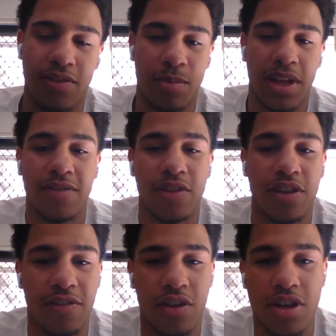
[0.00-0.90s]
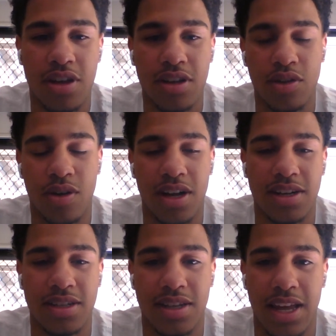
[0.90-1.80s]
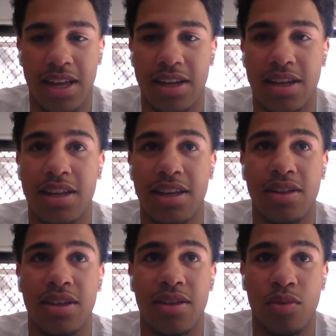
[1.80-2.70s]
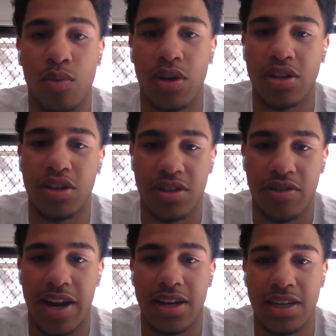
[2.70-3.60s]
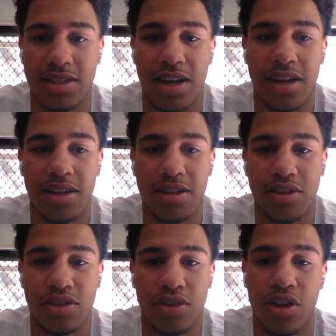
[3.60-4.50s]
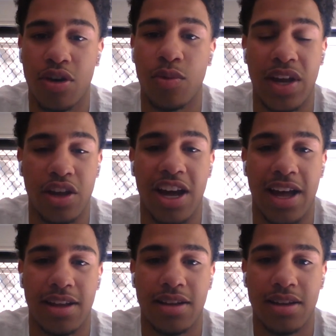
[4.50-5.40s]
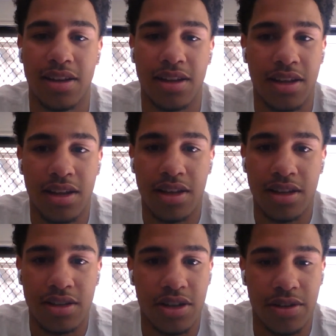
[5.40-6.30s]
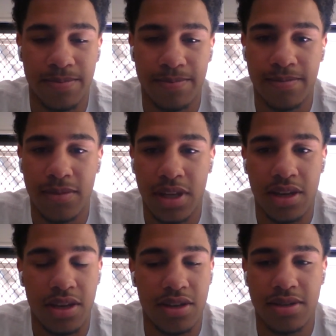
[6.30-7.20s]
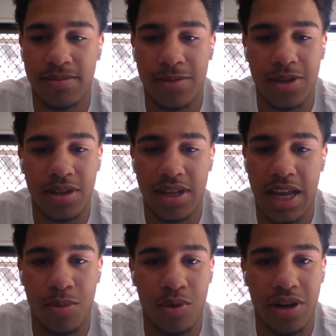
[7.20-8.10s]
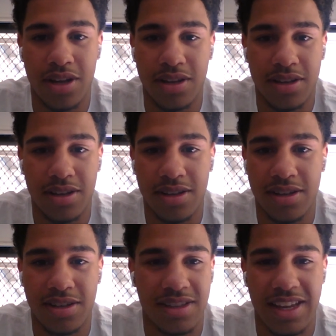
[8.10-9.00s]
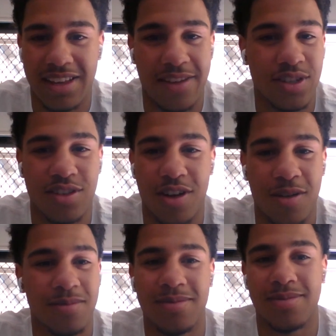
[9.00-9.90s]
if you plan for your future, you'll understand what your surroundings are because you know where you're at. So just keep working. You never stop.